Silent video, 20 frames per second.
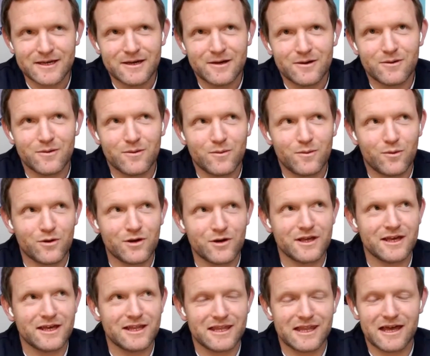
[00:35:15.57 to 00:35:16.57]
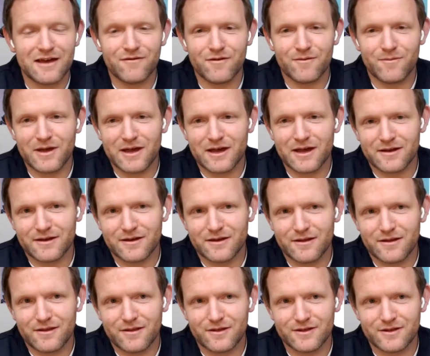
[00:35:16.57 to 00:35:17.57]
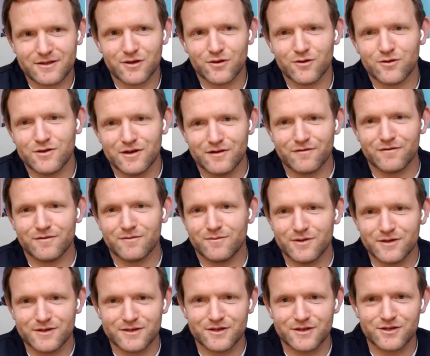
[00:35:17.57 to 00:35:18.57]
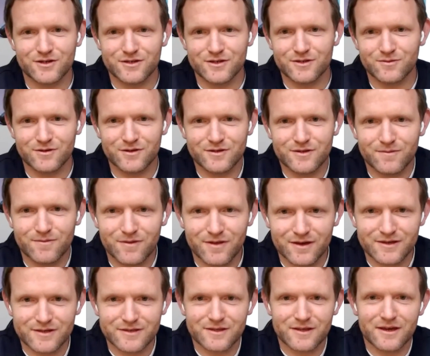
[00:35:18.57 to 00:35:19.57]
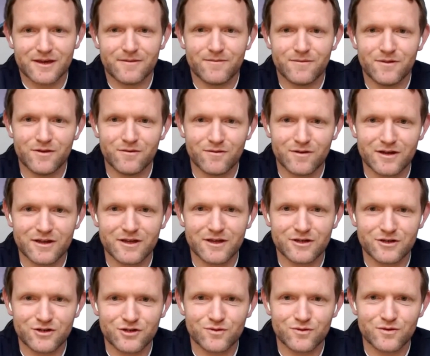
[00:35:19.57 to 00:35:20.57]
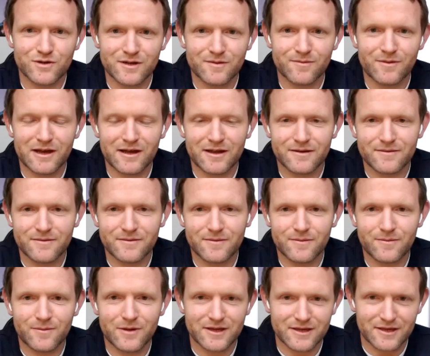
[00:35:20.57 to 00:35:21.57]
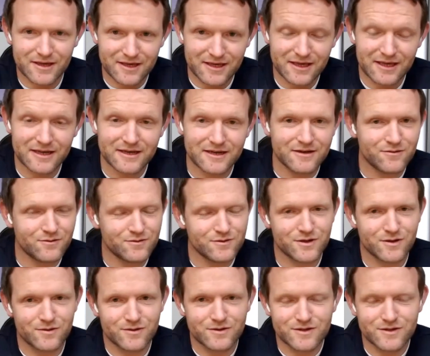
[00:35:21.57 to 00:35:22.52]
What do you love about the two different positions? What are some things that you really enjoyed about being a head and also